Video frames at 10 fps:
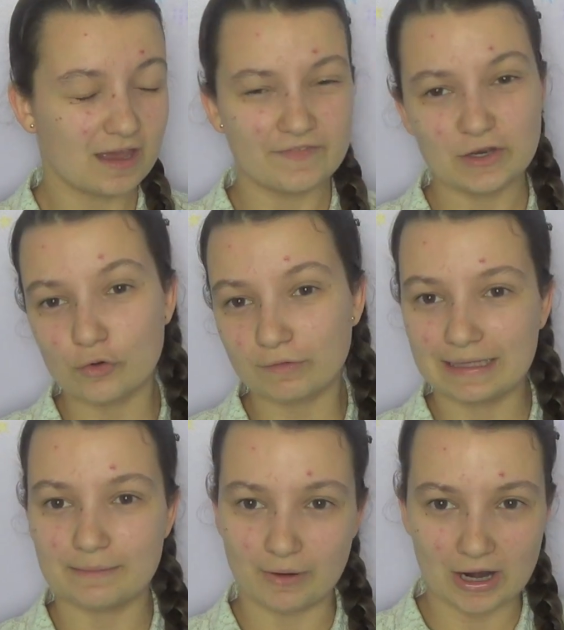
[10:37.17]
they're not
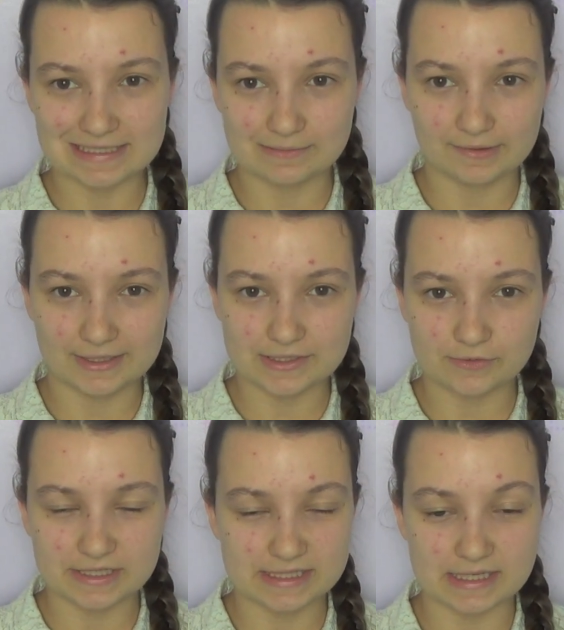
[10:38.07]
really embarrassing period
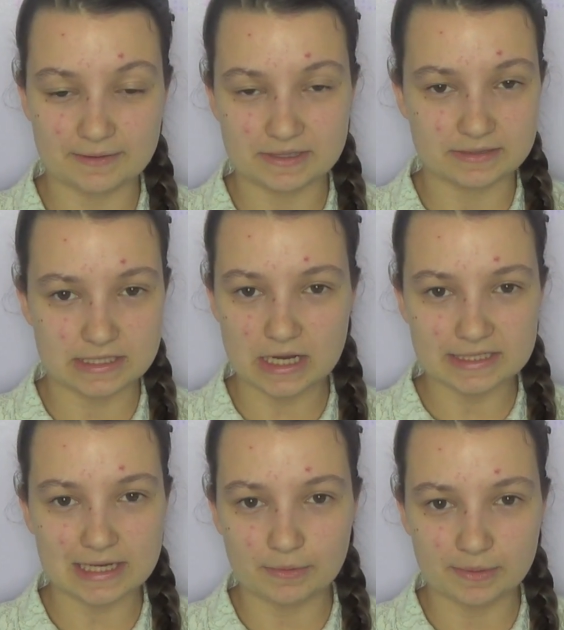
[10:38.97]
stories because I
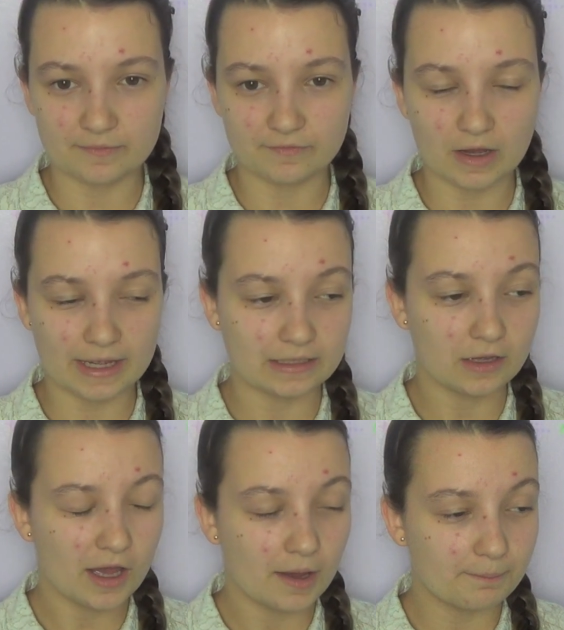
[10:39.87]
dealt with them fine,
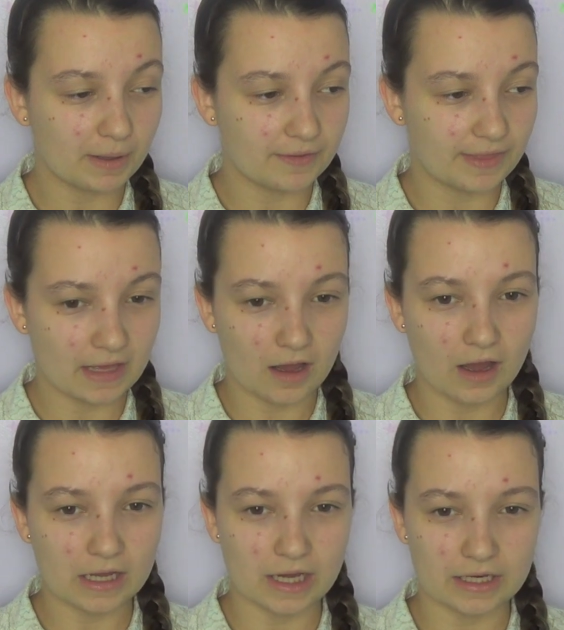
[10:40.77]
but they
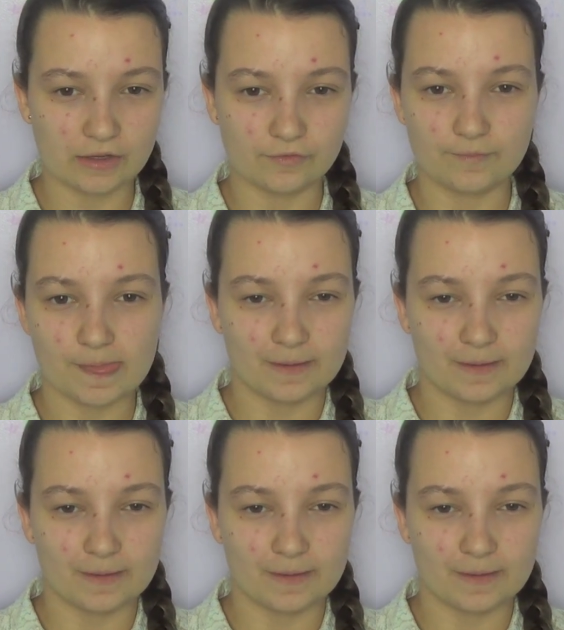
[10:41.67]
are kind of